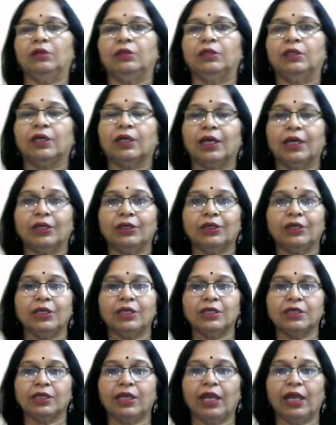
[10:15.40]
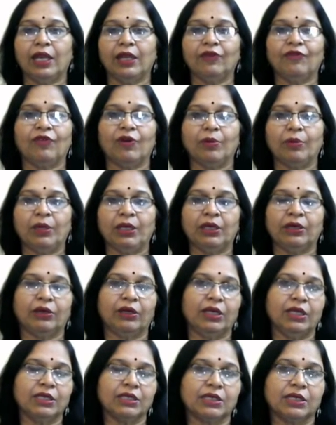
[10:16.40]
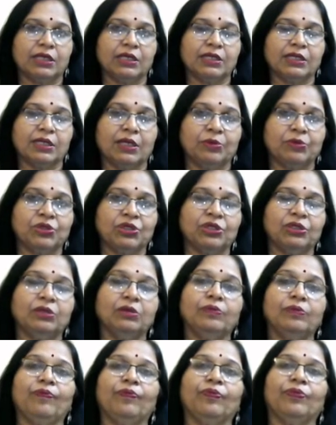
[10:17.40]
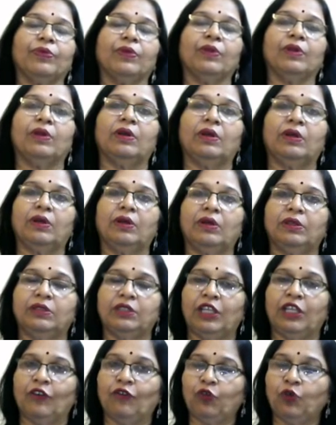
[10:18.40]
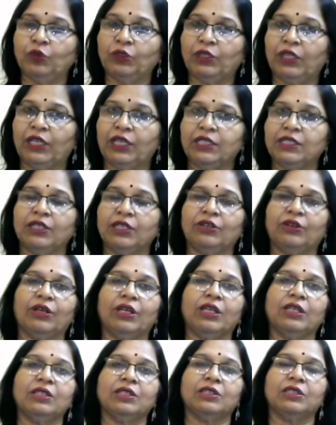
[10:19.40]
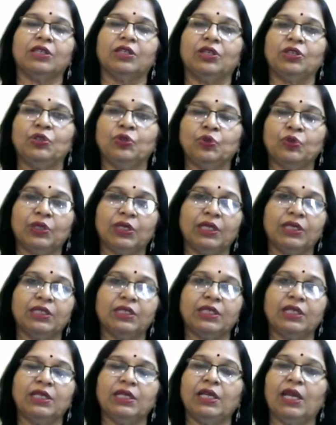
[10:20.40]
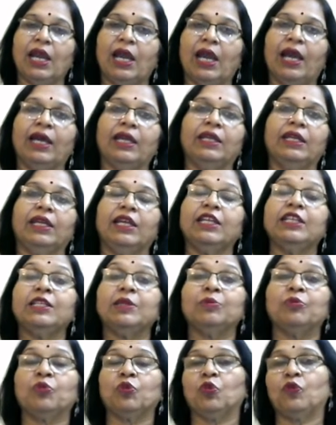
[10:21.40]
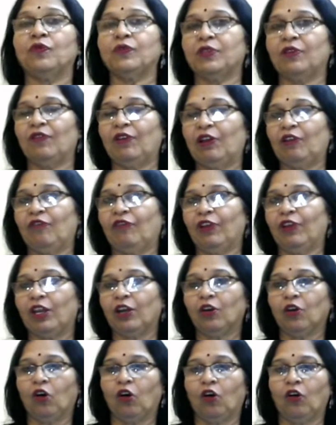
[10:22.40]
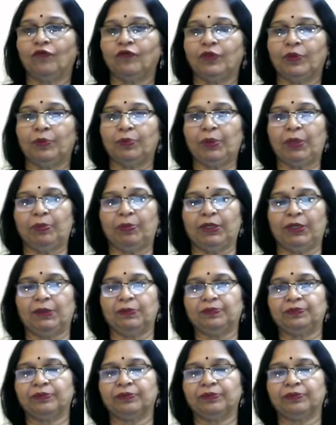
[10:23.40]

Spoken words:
The countries gain from increased consumption, therefore, there is increased utility and it improves the welfare of the people.